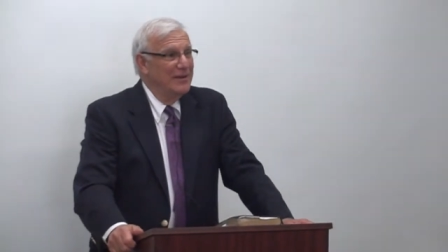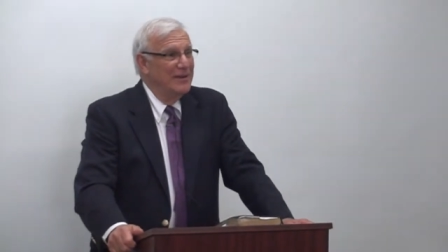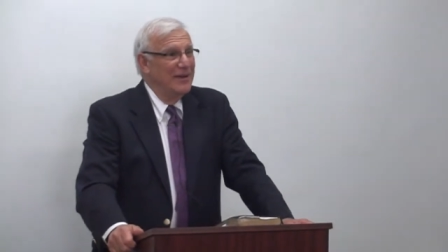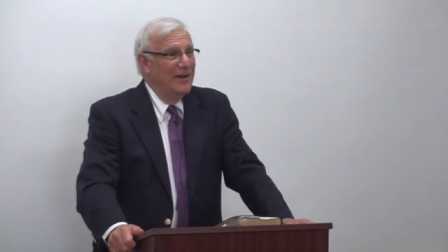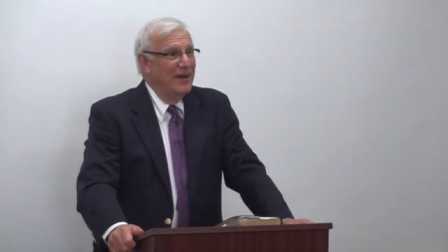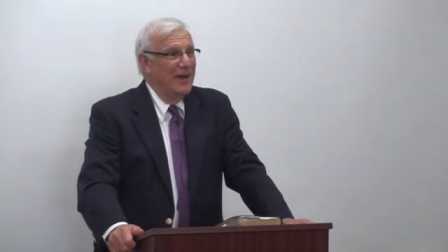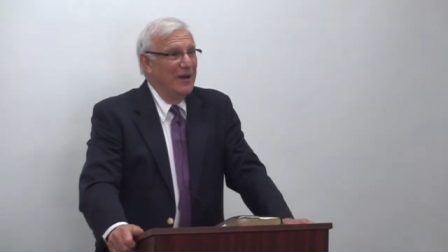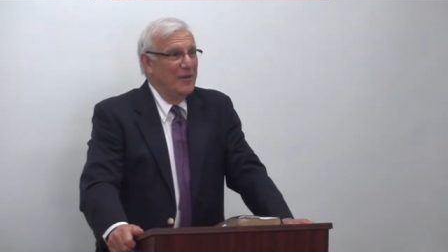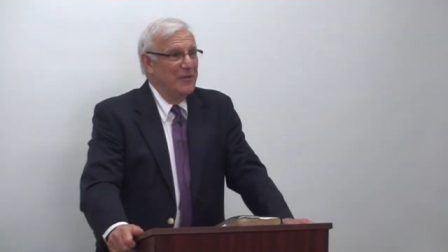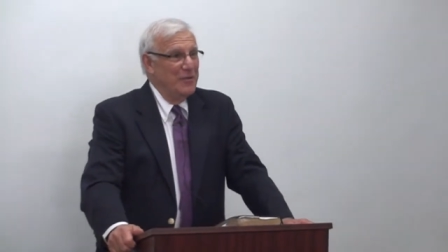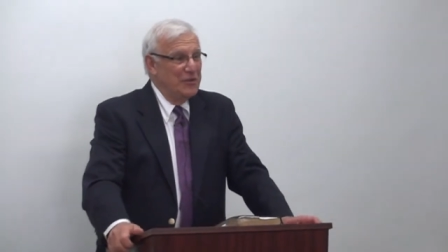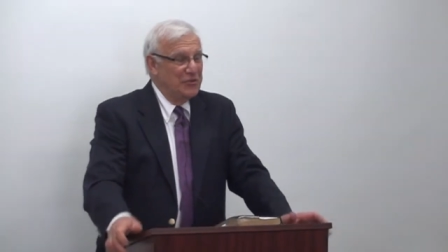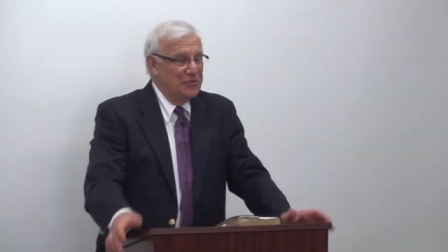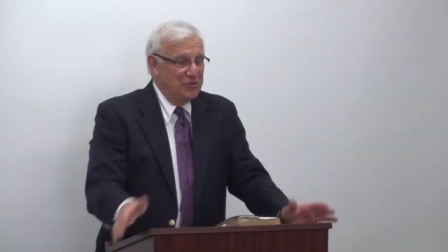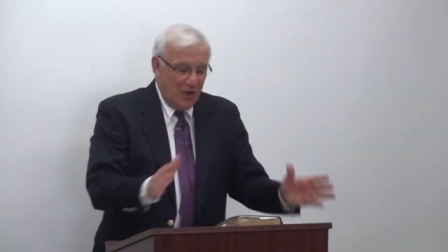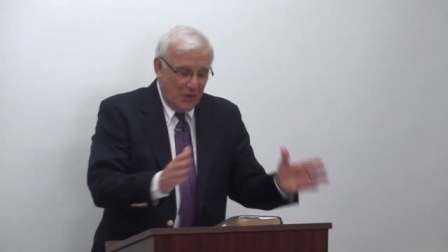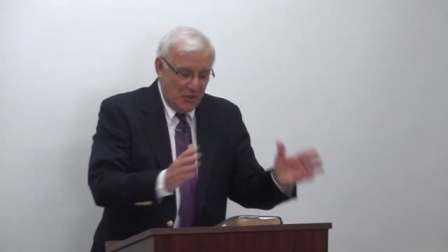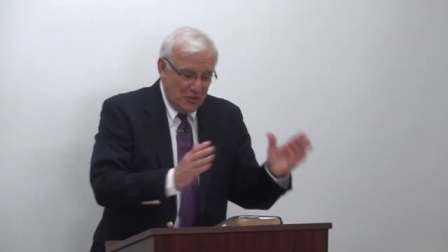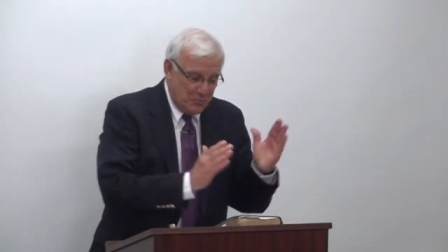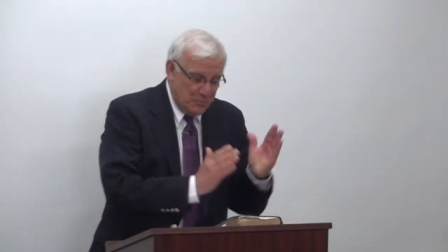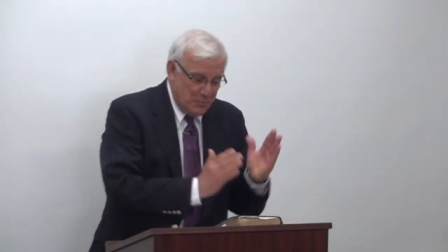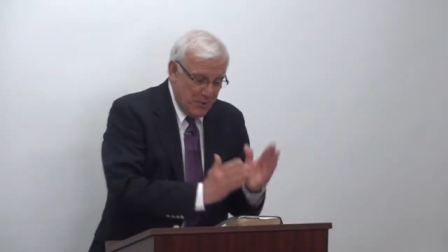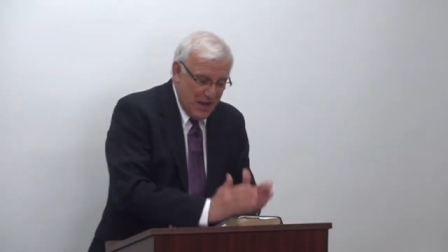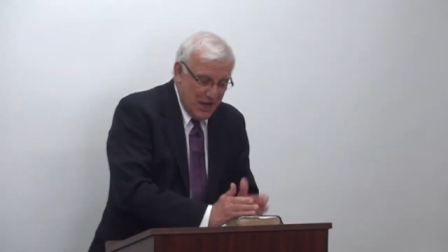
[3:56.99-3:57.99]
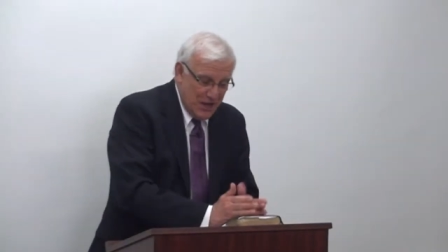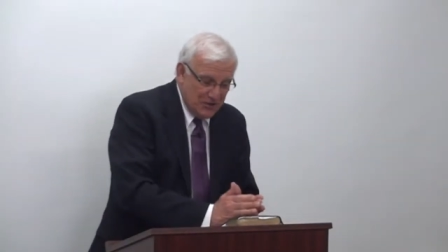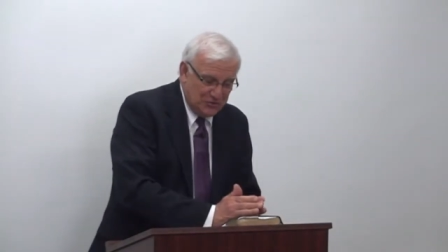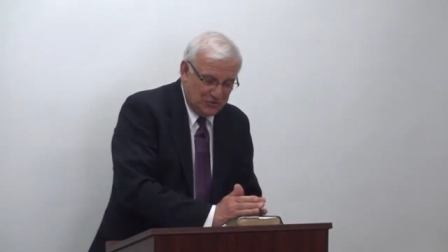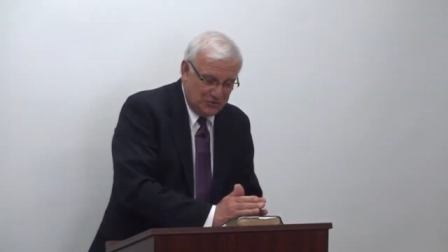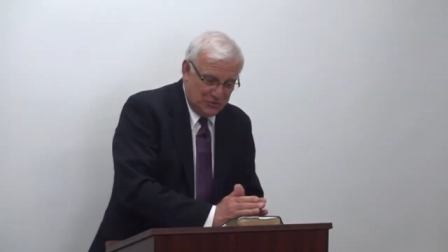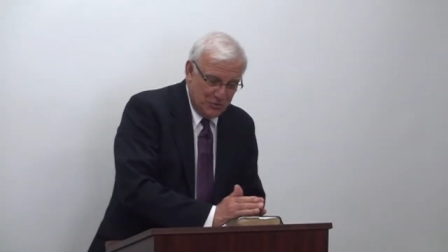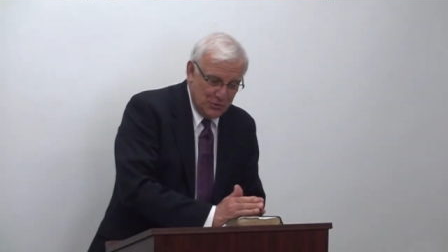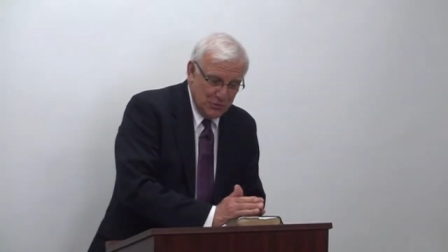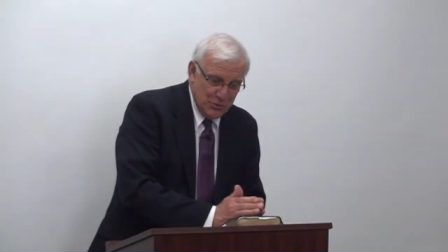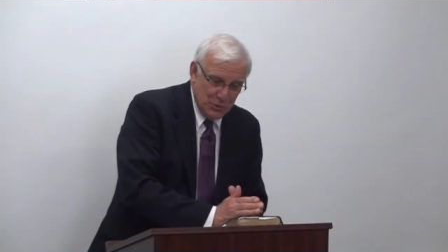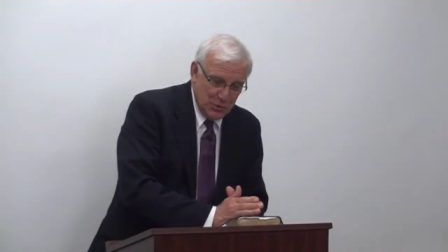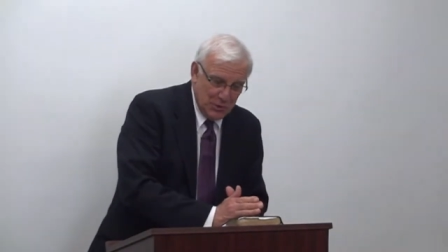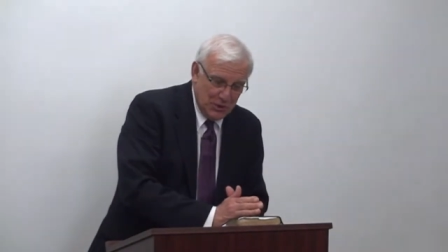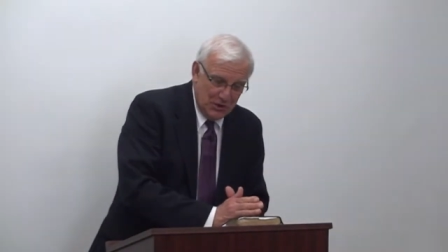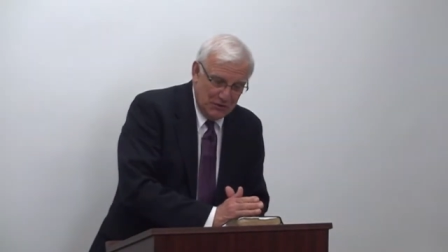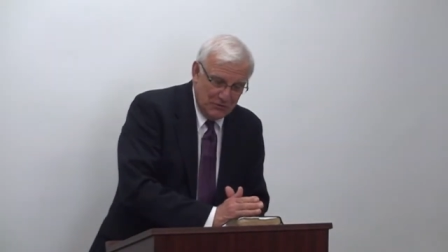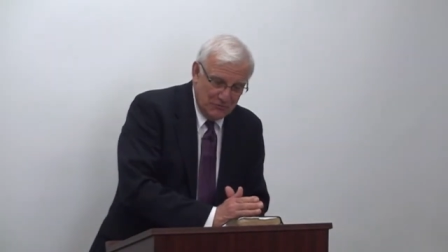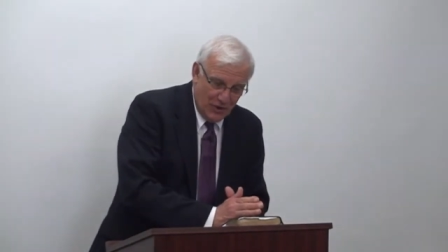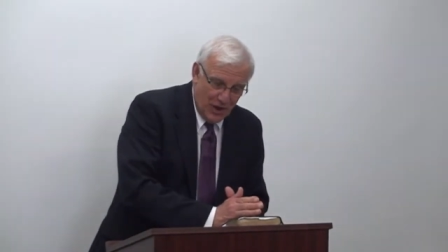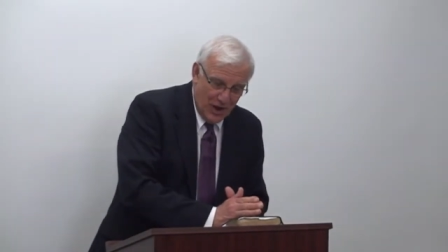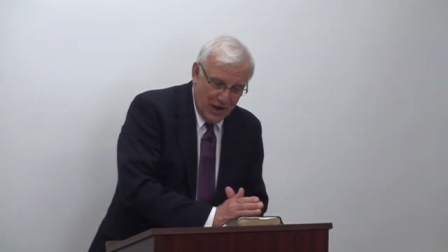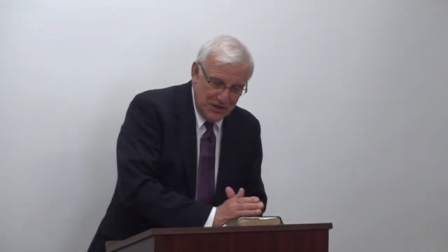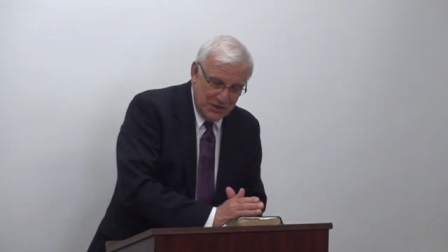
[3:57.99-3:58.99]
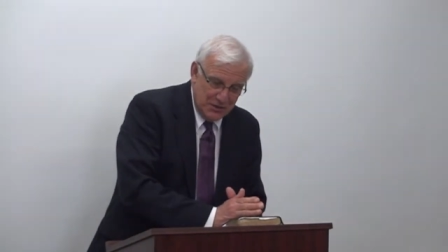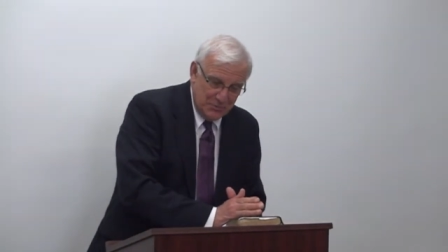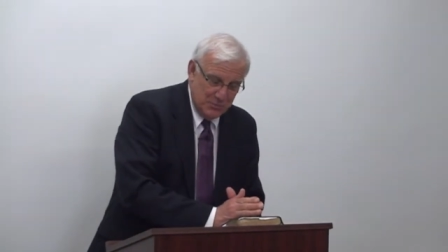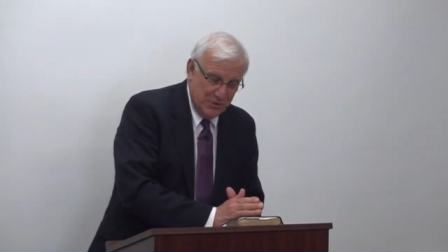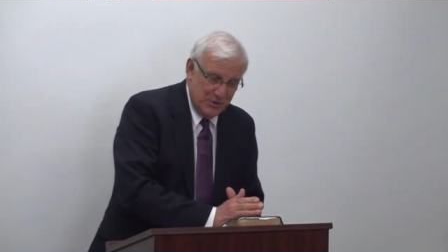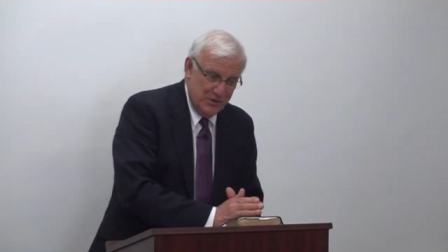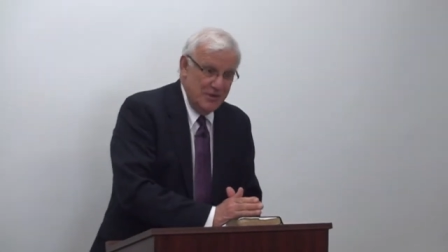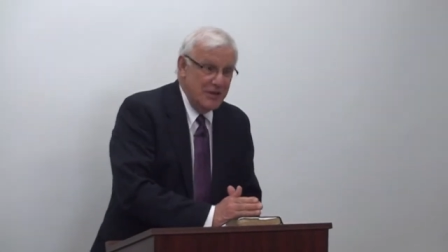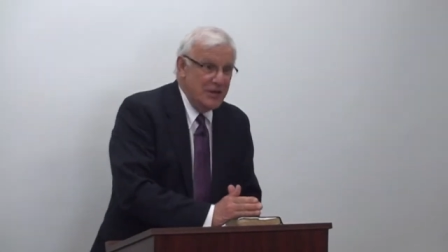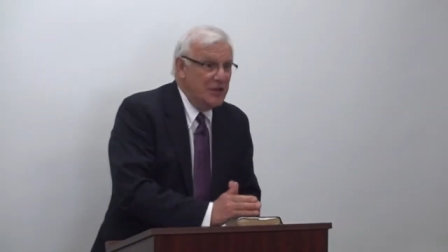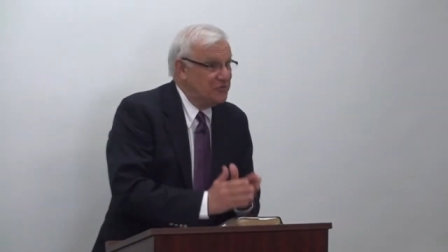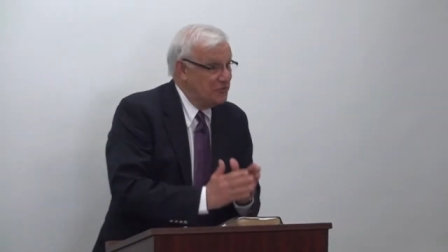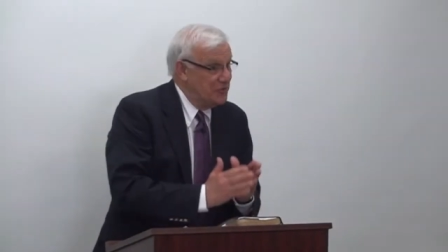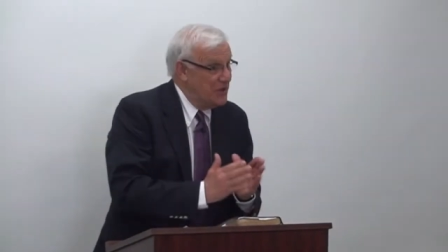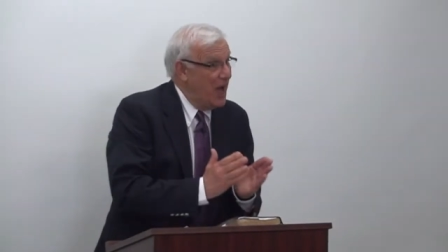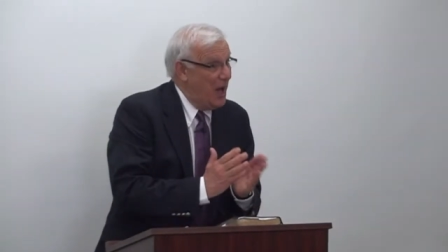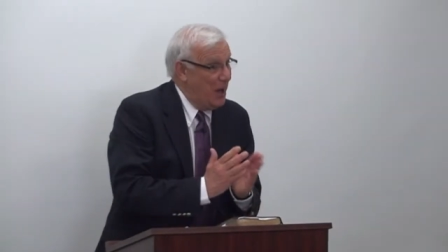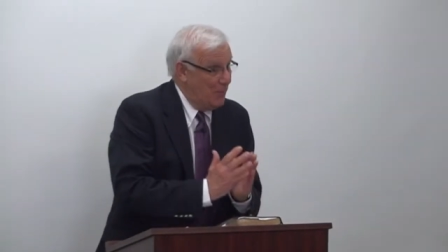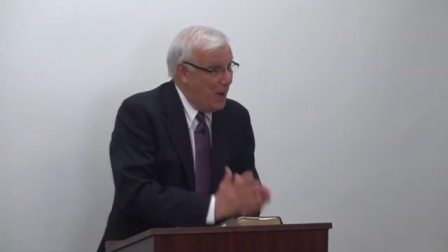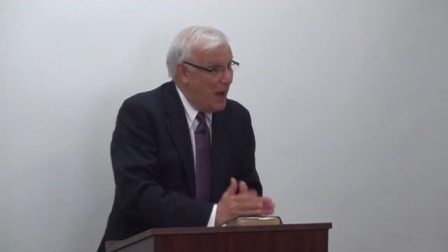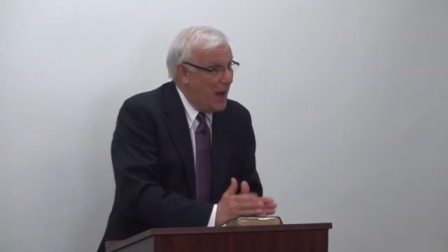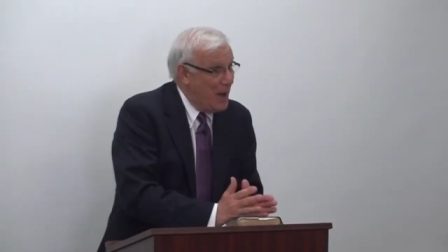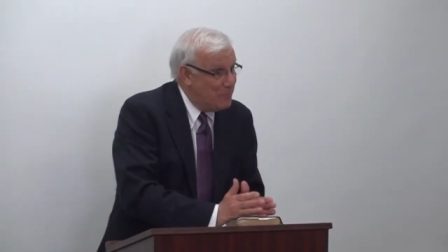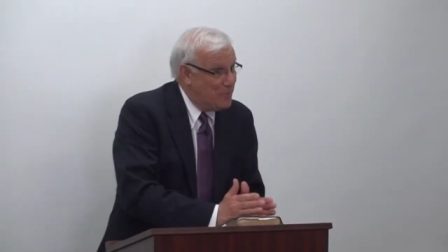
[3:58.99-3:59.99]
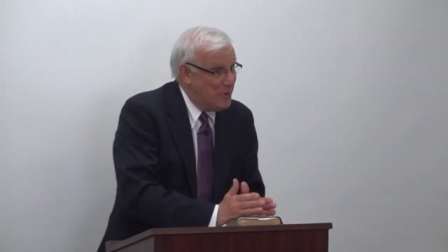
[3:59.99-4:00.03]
Uh, this other pastor who had invited me, he's now my